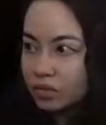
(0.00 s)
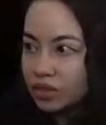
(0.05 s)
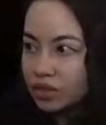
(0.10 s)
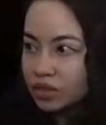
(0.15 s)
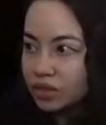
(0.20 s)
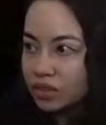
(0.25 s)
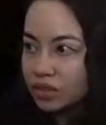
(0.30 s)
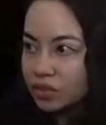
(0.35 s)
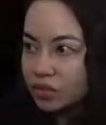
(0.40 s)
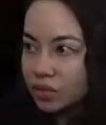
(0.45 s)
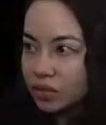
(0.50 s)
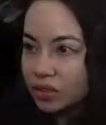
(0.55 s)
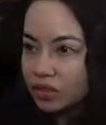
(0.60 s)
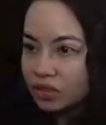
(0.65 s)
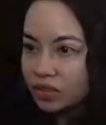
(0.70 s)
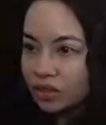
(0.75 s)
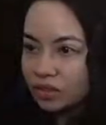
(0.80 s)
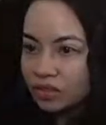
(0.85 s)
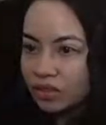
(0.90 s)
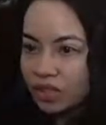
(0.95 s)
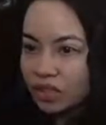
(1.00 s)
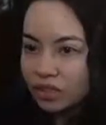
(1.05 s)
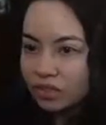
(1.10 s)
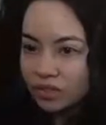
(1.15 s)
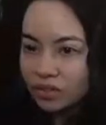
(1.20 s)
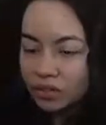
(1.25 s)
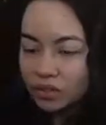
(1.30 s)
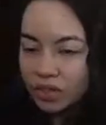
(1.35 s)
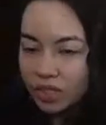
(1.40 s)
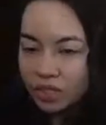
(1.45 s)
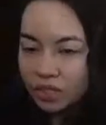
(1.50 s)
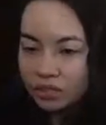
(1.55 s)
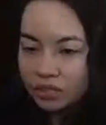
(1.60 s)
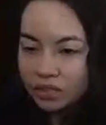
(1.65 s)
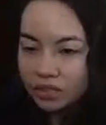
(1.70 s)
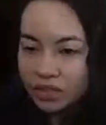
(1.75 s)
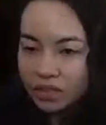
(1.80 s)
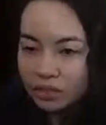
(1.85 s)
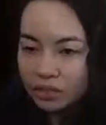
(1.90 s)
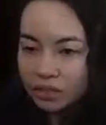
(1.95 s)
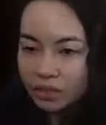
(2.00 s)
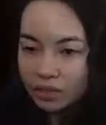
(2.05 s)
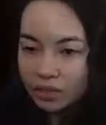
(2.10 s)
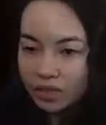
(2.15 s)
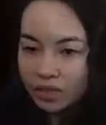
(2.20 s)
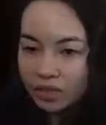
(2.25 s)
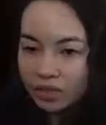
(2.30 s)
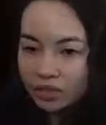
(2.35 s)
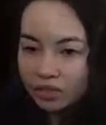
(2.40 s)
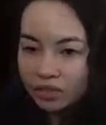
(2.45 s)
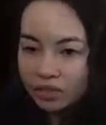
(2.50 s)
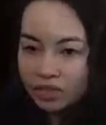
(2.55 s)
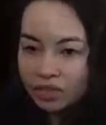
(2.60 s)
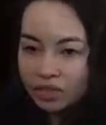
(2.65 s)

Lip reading: What's this way? I don't have a shadow step, do I?